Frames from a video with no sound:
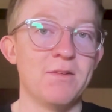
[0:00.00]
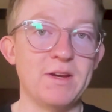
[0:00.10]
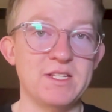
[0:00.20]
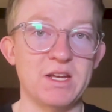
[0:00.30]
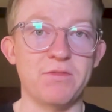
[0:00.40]

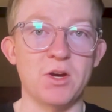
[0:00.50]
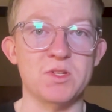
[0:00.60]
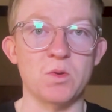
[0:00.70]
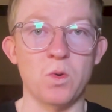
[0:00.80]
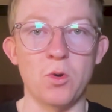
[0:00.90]
VC firms
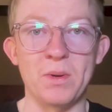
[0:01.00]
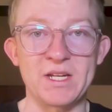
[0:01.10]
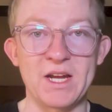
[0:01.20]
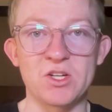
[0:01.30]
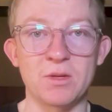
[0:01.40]
in the world,
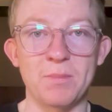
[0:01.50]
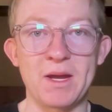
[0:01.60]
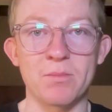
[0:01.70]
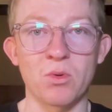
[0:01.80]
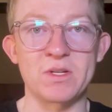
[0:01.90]
potentially
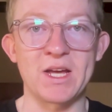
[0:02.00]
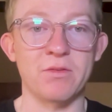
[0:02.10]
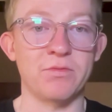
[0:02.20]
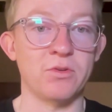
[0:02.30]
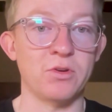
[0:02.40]
being brought
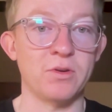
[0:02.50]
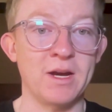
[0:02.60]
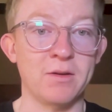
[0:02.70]
down for